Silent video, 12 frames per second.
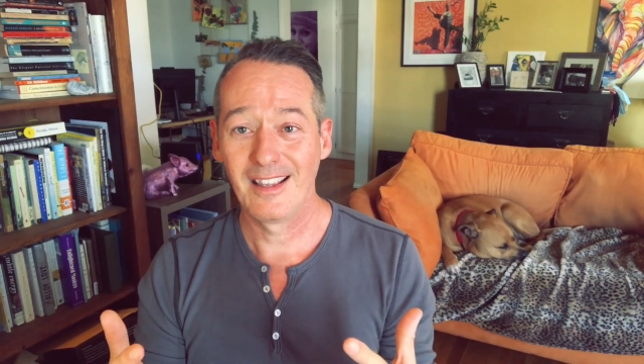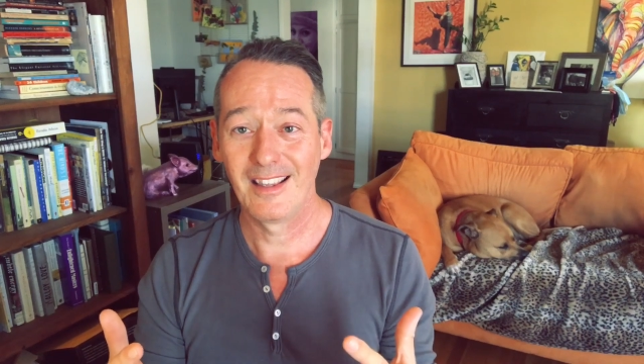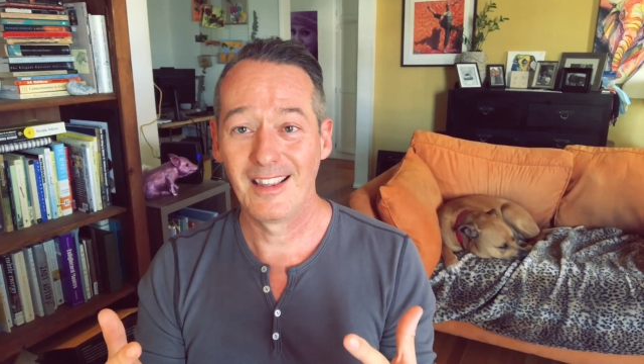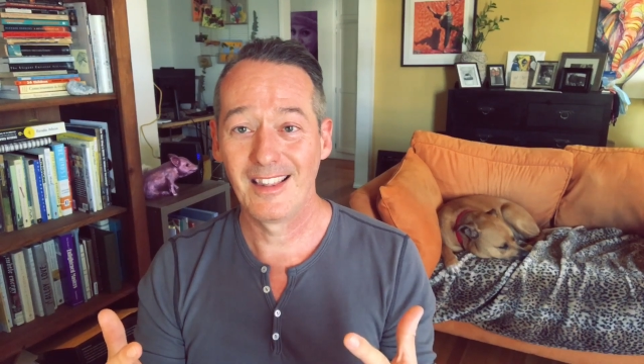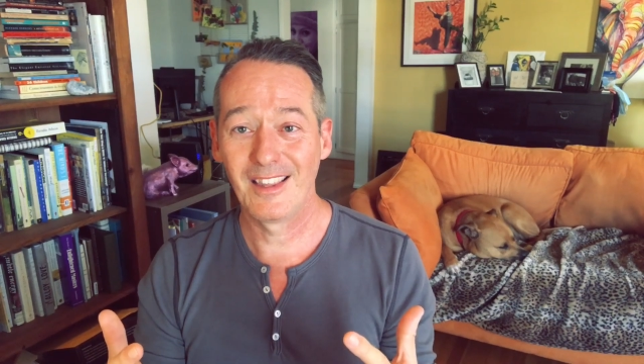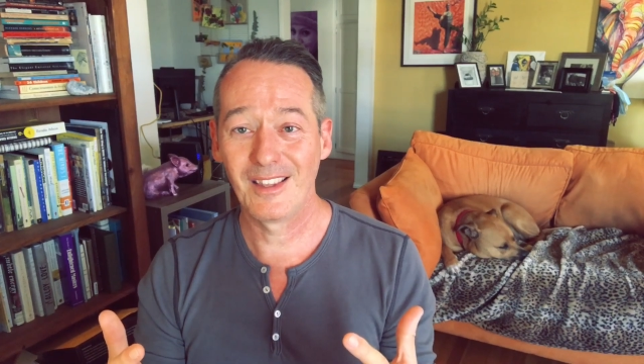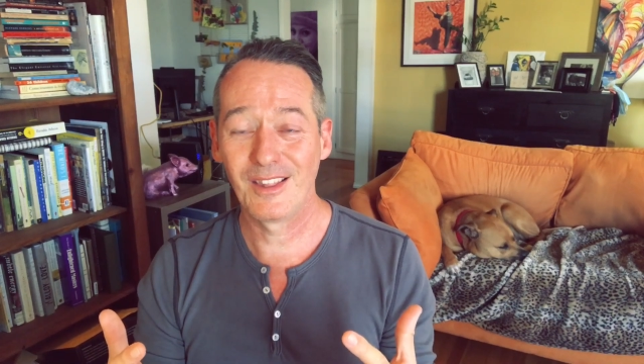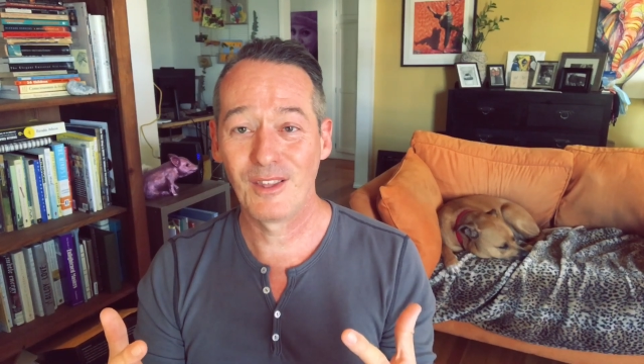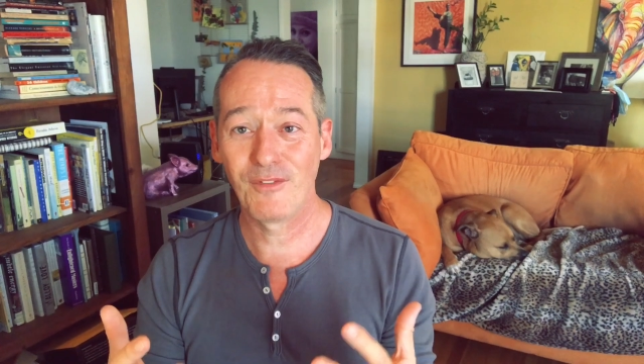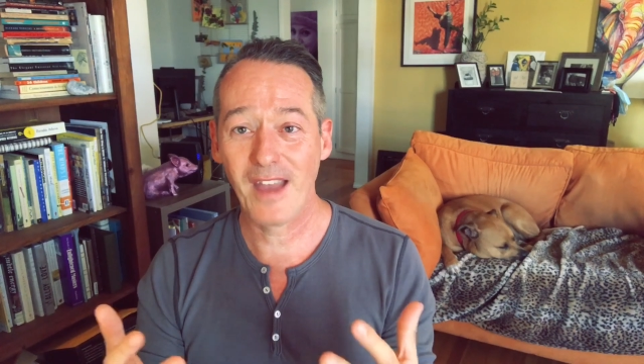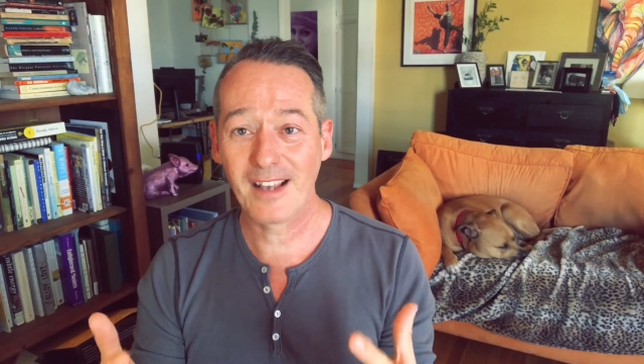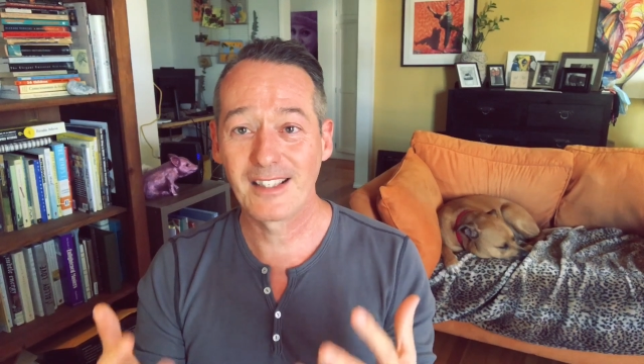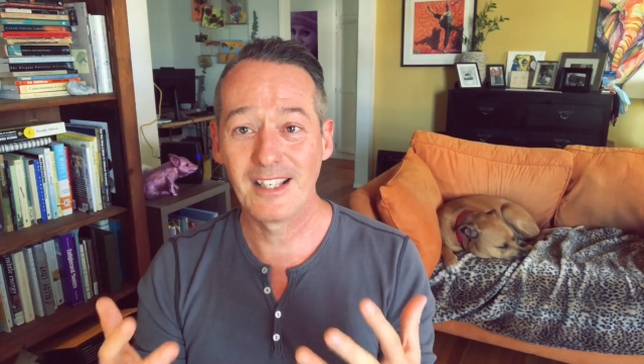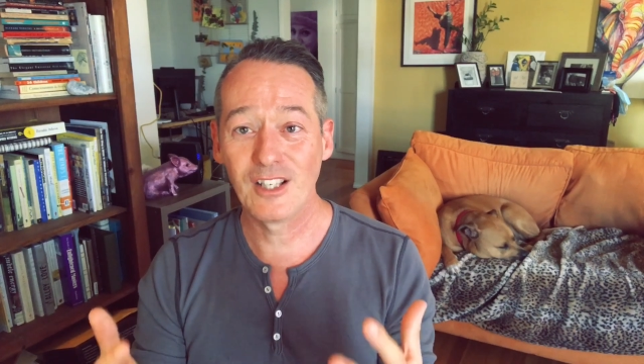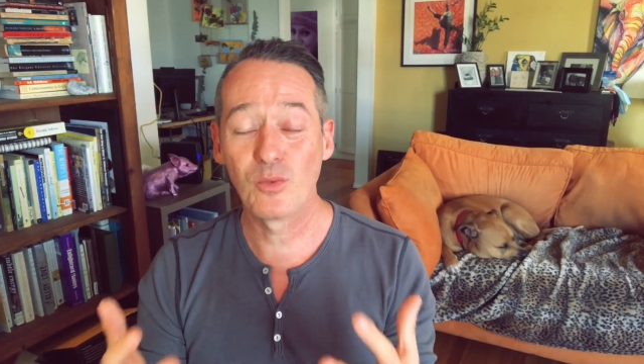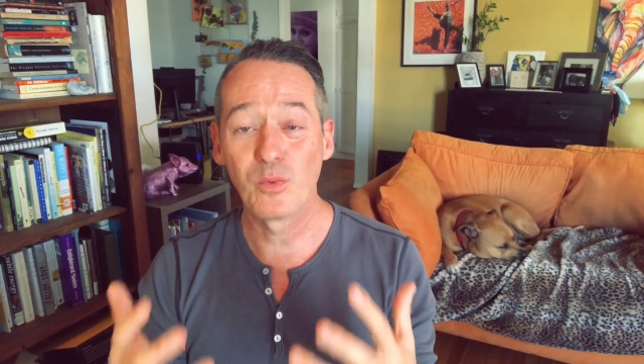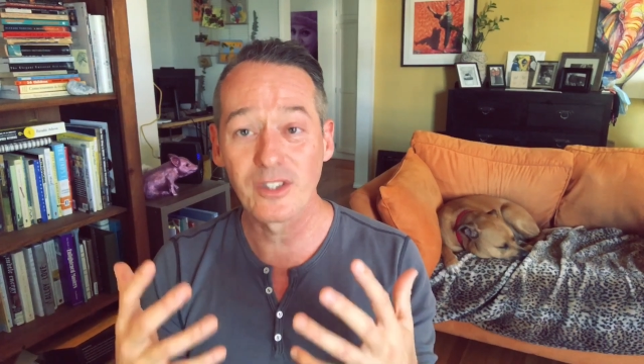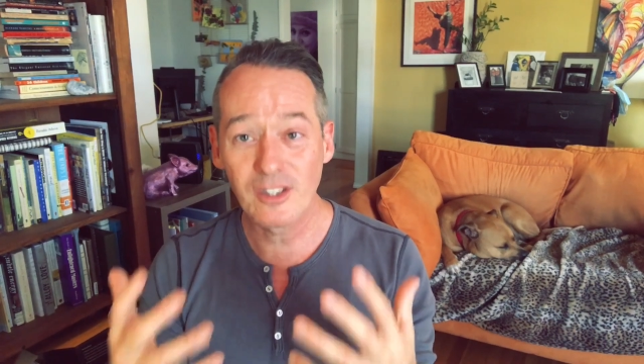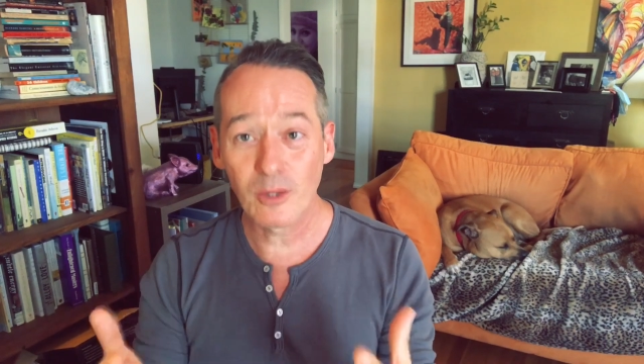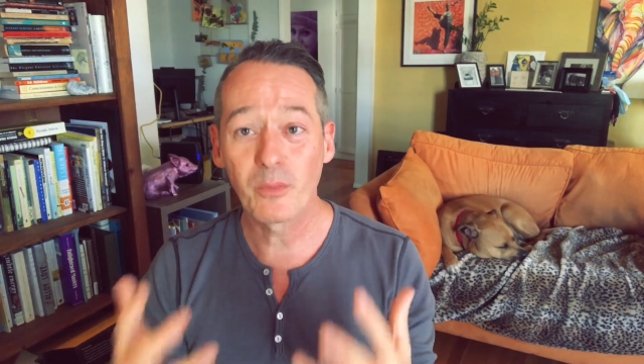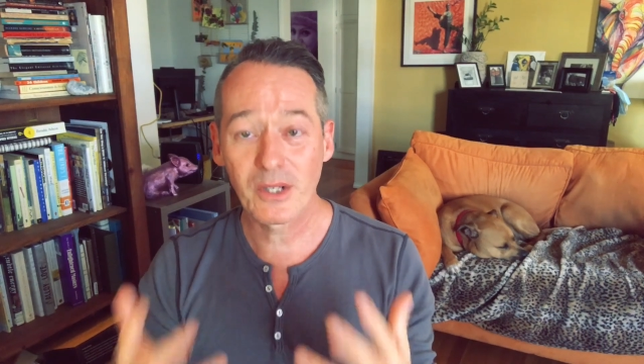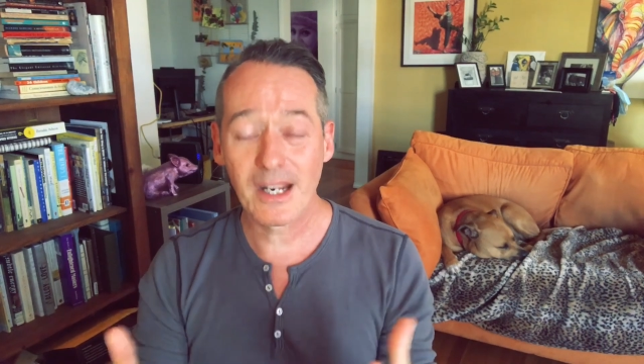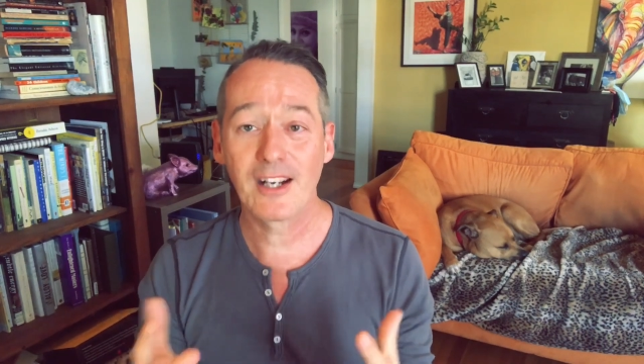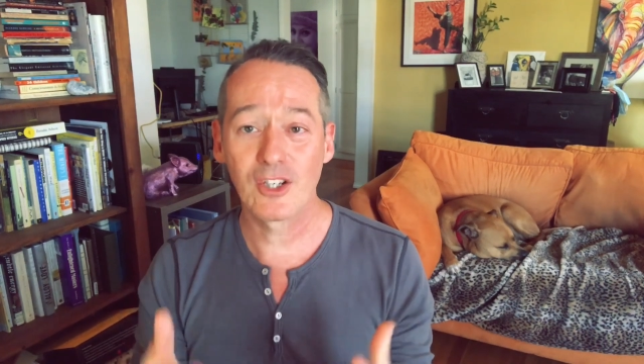the vaccines will still
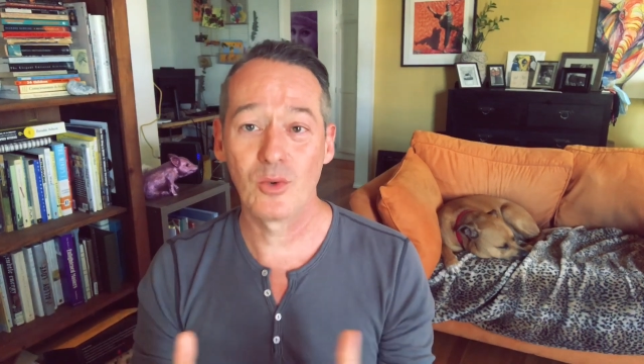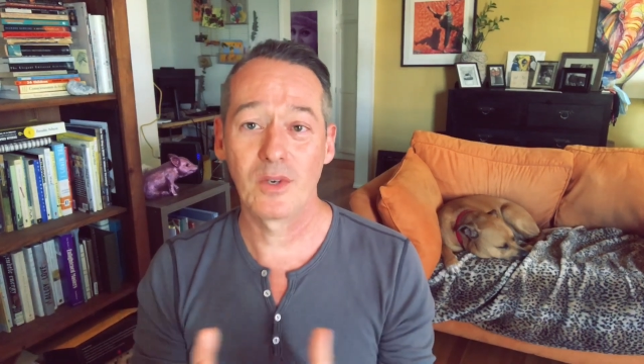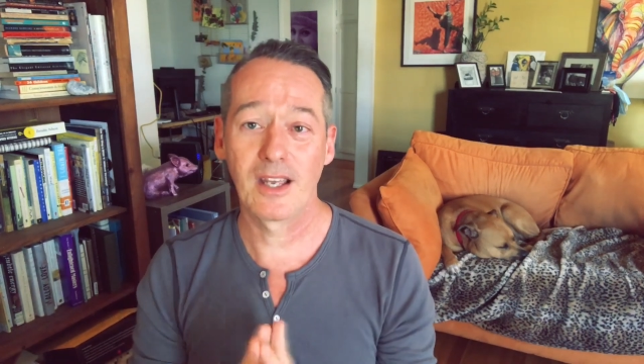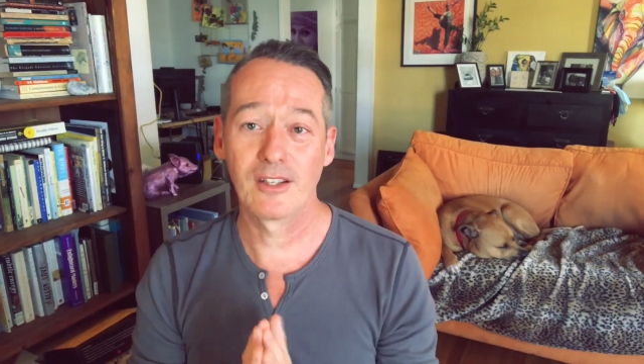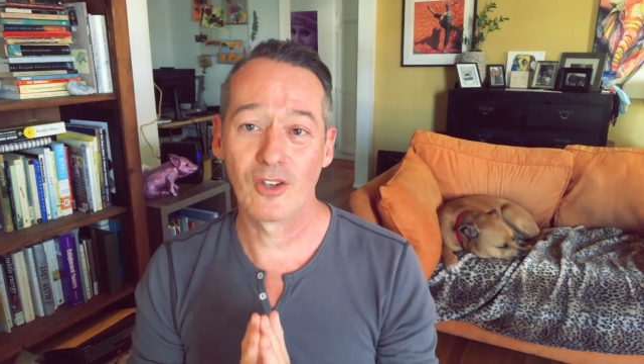protect you against